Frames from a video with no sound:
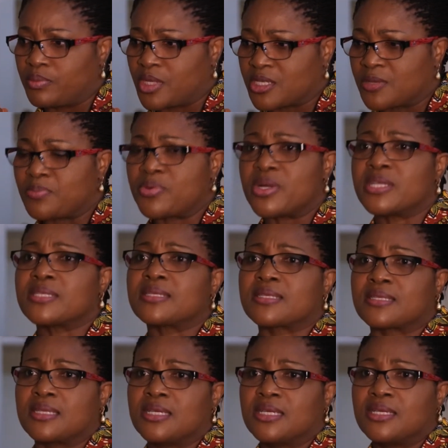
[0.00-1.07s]

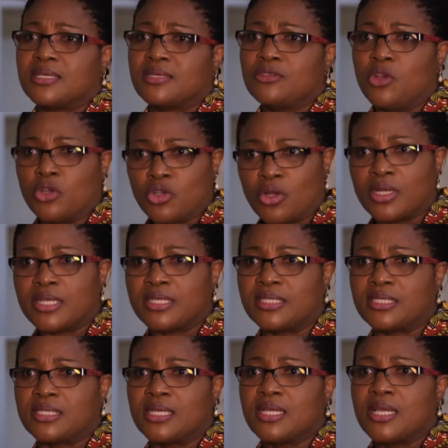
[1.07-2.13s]
express your
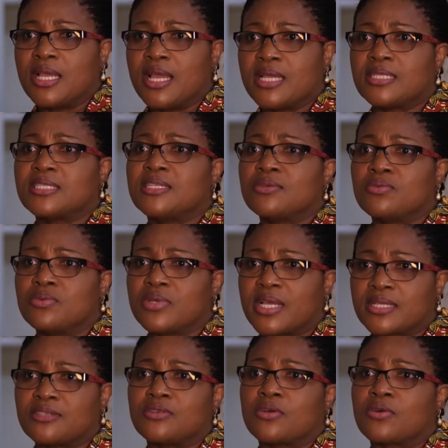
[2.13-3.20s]
knowledge, and they will
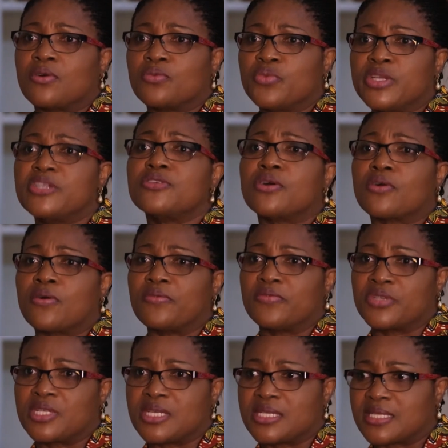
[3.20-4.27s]
win your
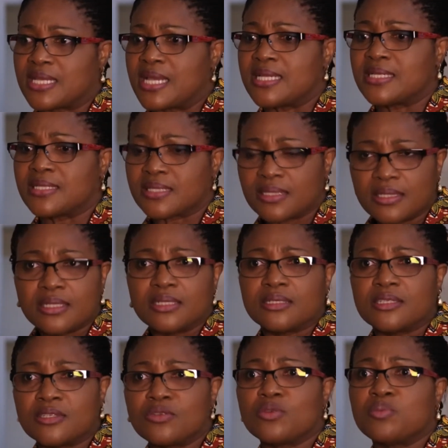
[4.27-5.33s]
confidence and,
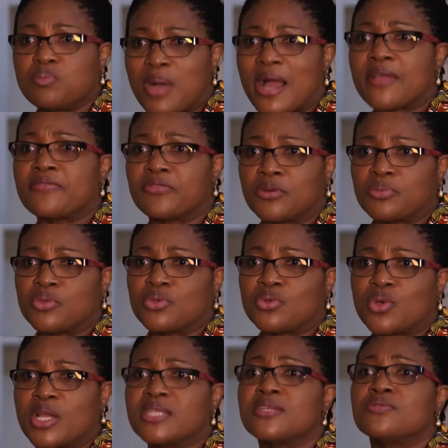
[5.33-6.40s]
buy from
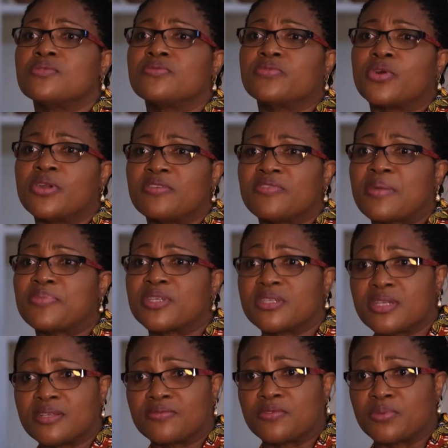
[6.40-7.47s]
you. And they will forever be
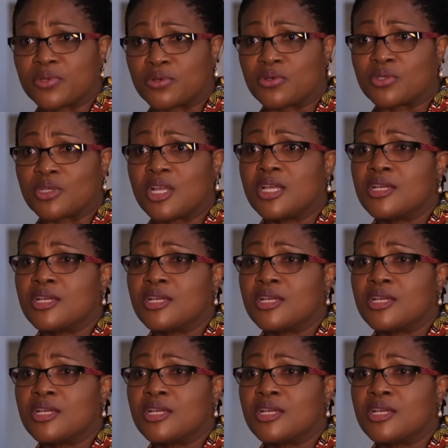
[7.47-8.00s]
grateful because